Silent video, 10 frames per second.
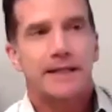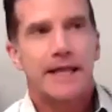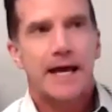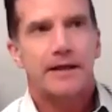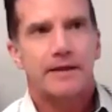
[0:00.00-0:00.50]

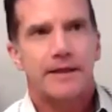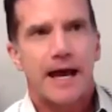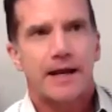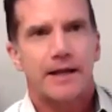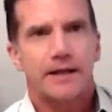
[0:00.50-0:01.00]
that
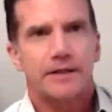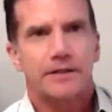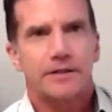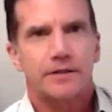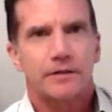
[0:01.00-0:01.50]

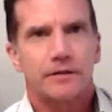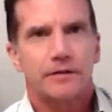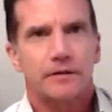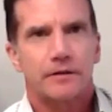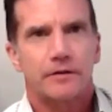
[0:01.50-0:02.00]
is,
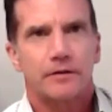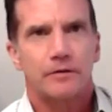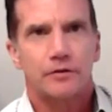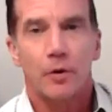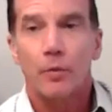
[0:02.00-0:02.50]

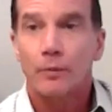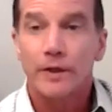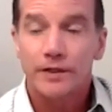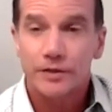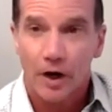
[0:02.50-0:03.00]
so when
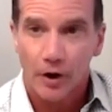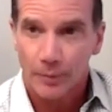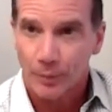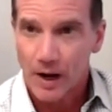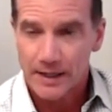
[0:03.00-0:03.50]
we start
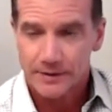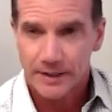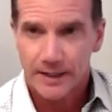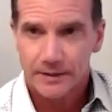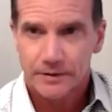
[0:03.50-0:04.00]
a
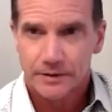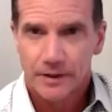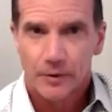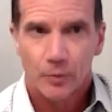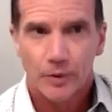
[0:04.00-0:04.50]
process,
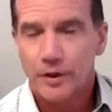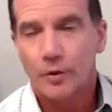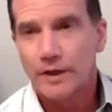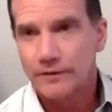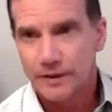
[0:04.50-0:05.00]
we
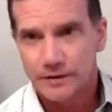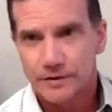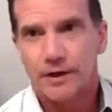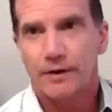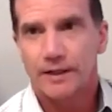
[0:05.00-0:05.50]
don't give
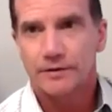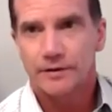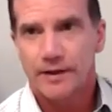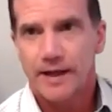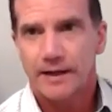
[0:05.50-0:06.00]
consideration
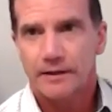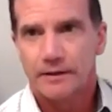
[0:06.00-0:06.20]
to that.